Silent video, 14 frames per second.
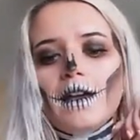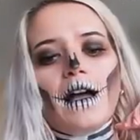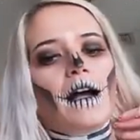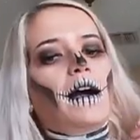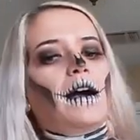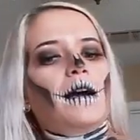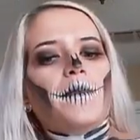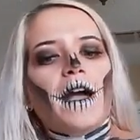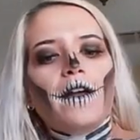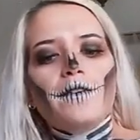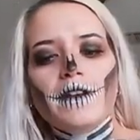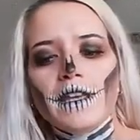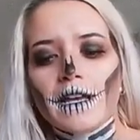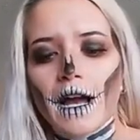I
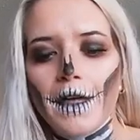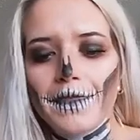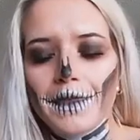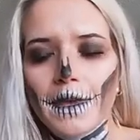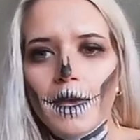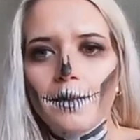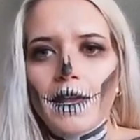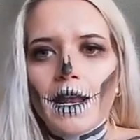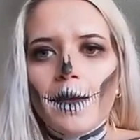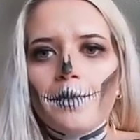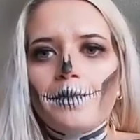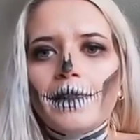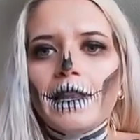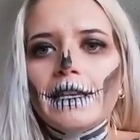already cut them and I
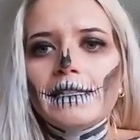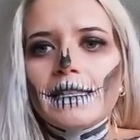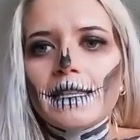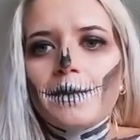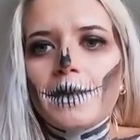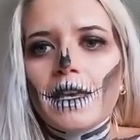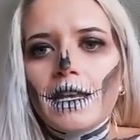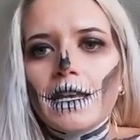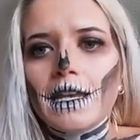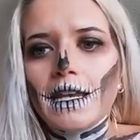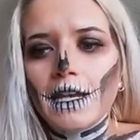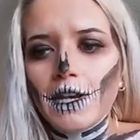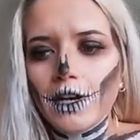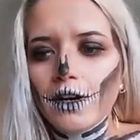placed them in
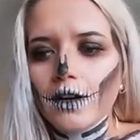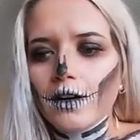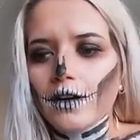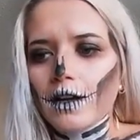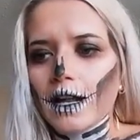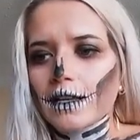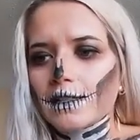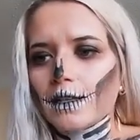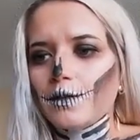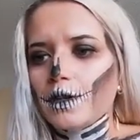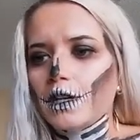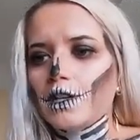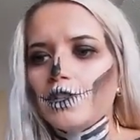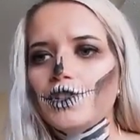here. Next thing we're
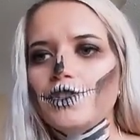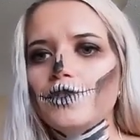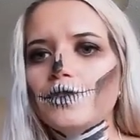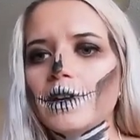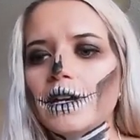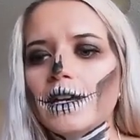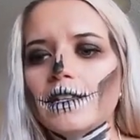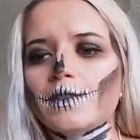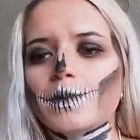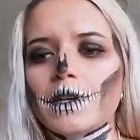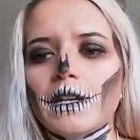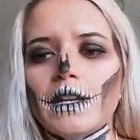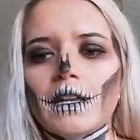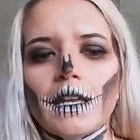gonna do is we're
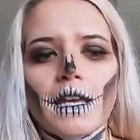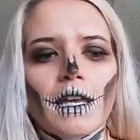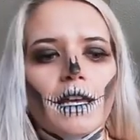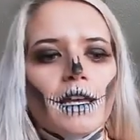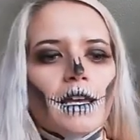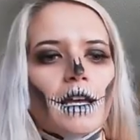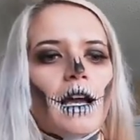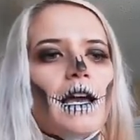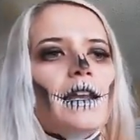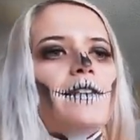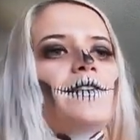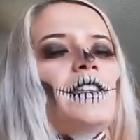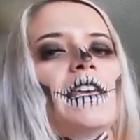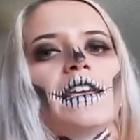gonna kind
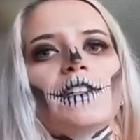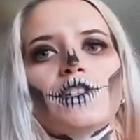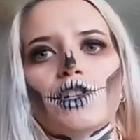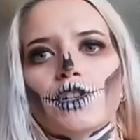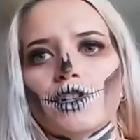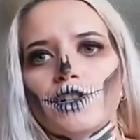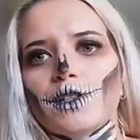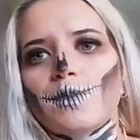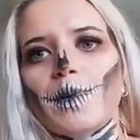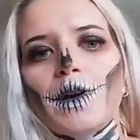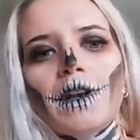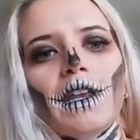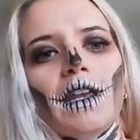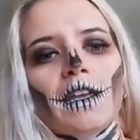of take turns
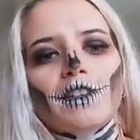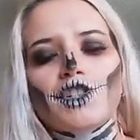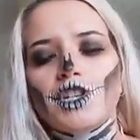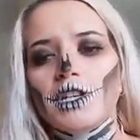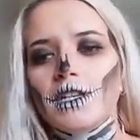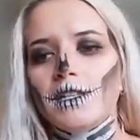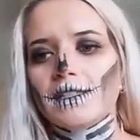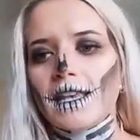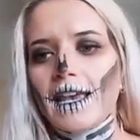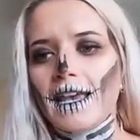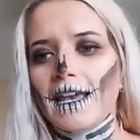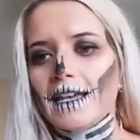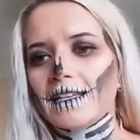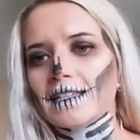putting cheese
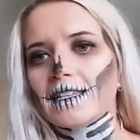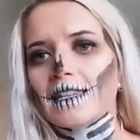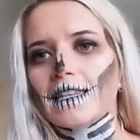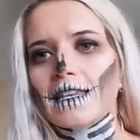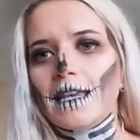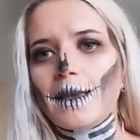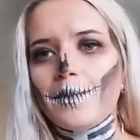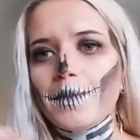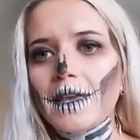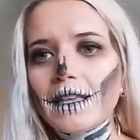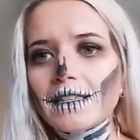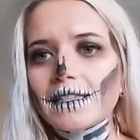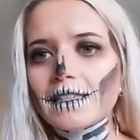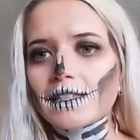and the
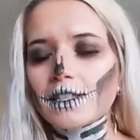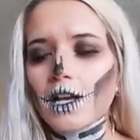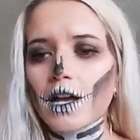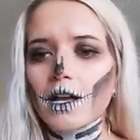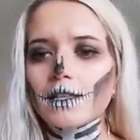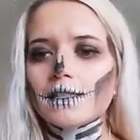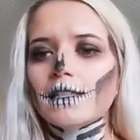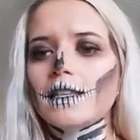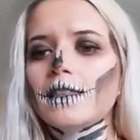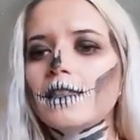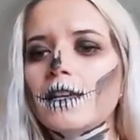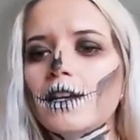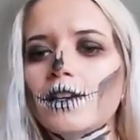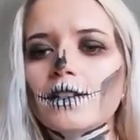pizza sauce in
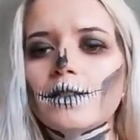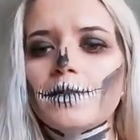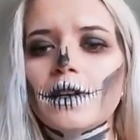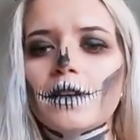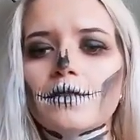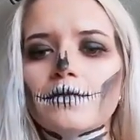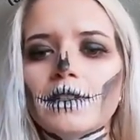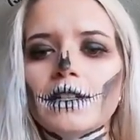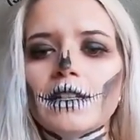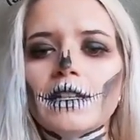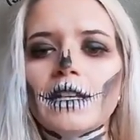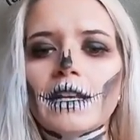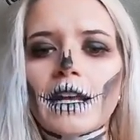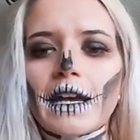there to make a
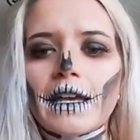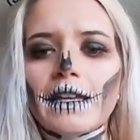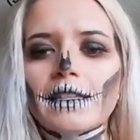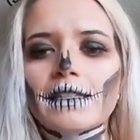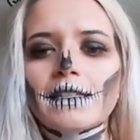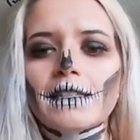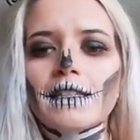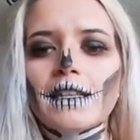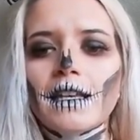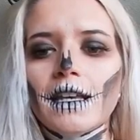really nice,